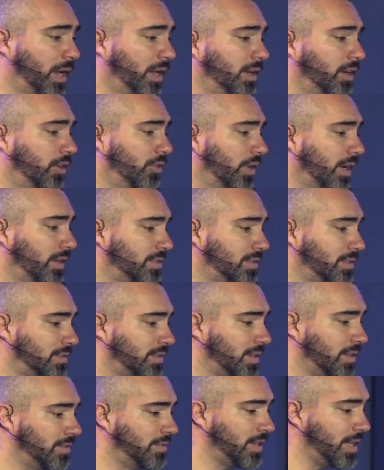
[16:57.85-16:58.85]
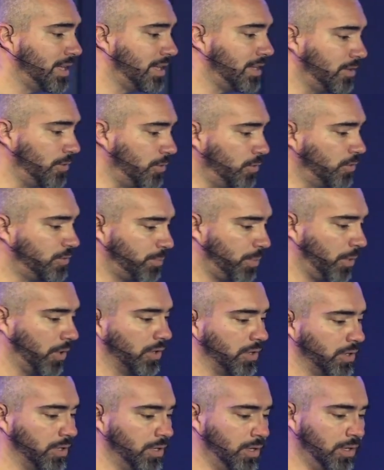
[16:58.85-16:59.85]
in crisis is a huge
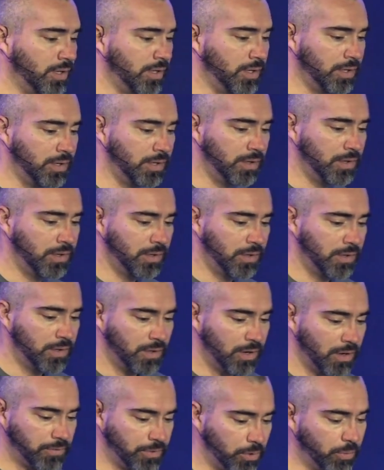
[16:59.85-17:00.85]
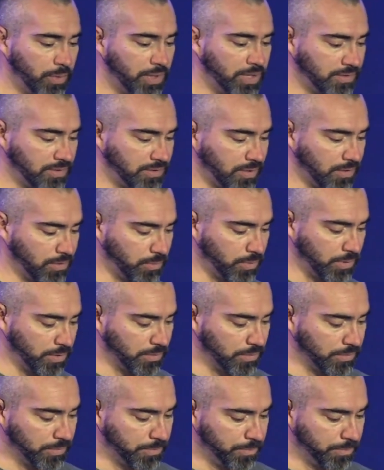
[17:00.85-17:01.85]
part of your witness to the world.